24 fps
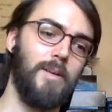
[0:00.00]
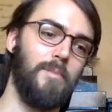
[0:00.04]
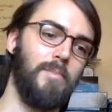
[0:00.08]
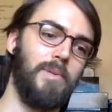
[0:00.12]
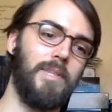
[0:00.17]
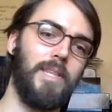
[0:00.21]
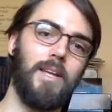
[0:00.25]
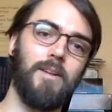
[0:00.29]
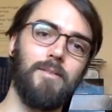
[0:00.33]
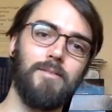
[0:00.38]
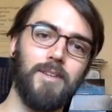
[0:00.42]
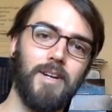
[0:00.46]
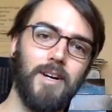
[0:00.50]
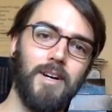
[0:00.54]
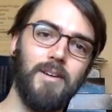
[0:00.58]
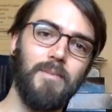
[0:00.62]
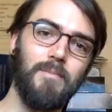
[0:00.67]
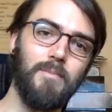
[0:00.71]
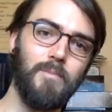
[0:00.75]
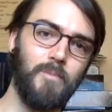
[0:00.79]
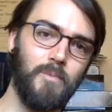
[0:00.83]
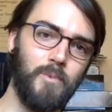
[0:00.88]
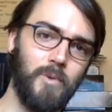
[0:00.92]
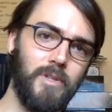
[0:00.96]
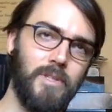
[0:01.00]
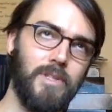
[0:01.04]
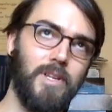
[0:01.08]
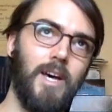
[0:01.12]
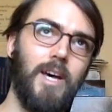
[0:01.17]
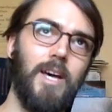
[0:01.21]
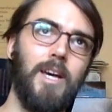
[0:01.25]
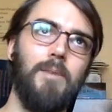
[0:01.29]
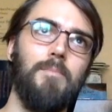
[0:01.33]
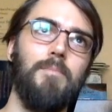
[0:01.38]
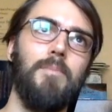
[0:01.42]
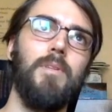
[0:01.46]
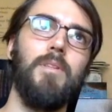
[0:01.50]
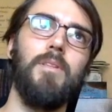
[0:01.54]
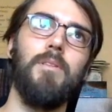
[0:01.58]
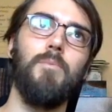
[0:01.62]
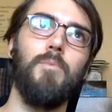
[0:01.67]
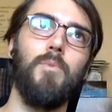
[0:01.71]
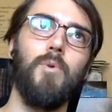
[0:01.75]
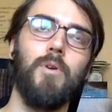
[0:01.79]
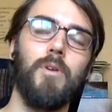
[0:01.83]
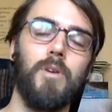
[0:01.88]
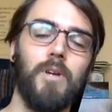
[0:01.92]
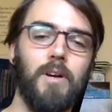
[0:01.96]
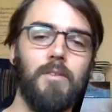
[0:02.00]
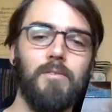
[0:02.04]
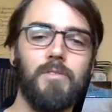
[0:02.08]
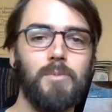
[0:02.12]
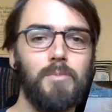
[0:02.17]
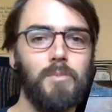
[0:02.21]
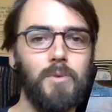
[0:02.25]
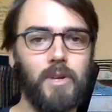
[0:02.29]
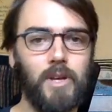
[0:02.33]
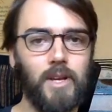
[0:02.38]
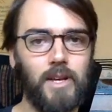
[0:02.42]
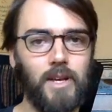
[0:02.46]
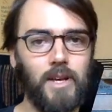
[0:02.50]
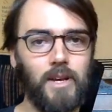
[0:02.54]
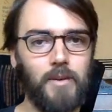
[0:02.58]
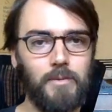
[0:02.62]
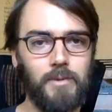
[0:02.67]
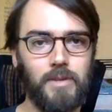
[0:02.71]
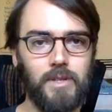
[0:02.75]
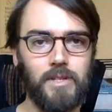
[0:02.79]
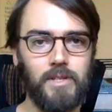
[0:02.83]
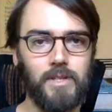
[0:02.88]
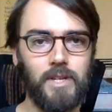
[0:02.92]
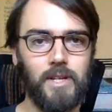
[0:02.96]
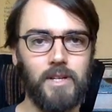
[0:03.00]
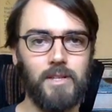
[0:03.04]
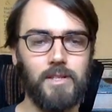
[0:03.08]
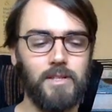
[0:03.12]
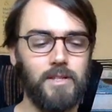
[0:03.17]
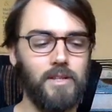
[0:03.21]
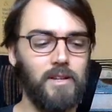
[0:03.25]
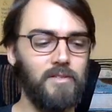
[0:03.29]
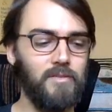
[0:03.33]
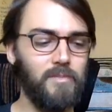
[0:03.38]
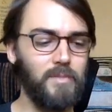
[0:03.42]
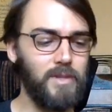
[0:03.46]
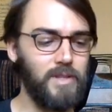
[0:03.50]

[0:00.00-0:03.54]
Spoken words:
but that'll come with time and the more comfortable I get with this kind of stuff.